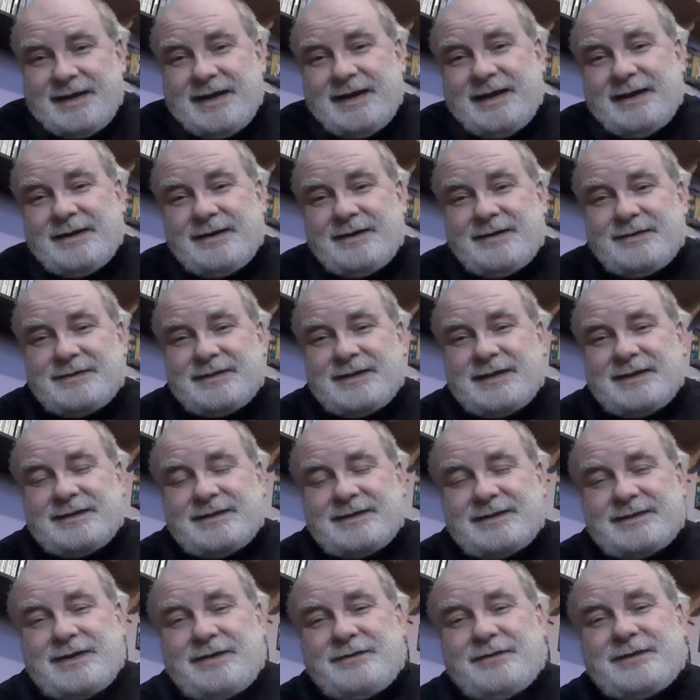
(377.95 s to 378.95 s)

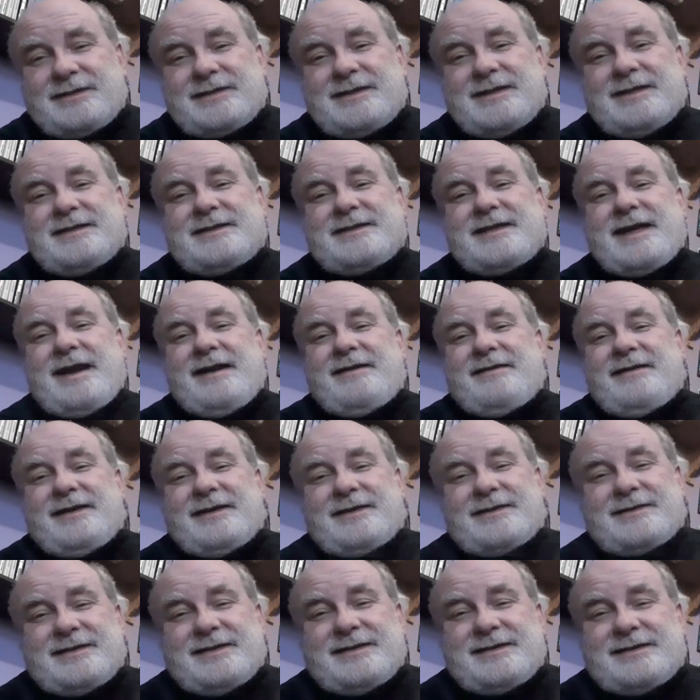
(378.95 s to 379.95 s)
there's always these
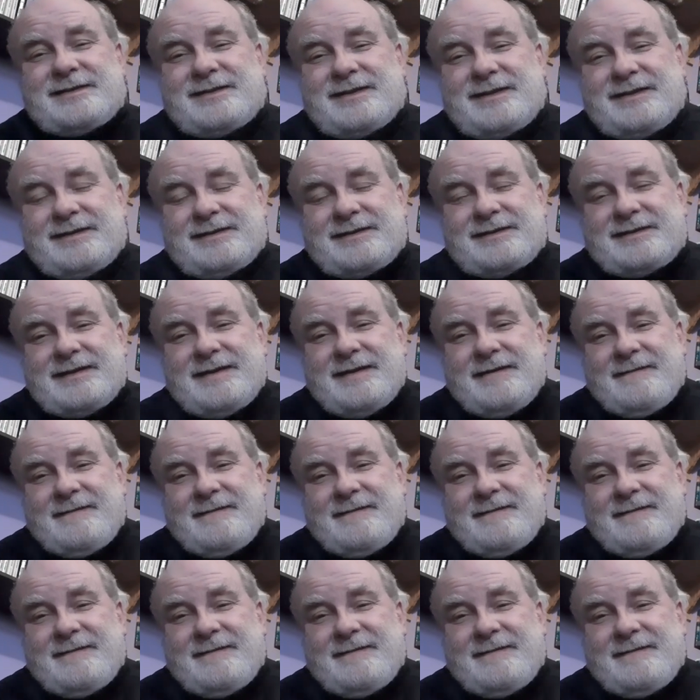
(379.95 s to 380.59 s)
characters that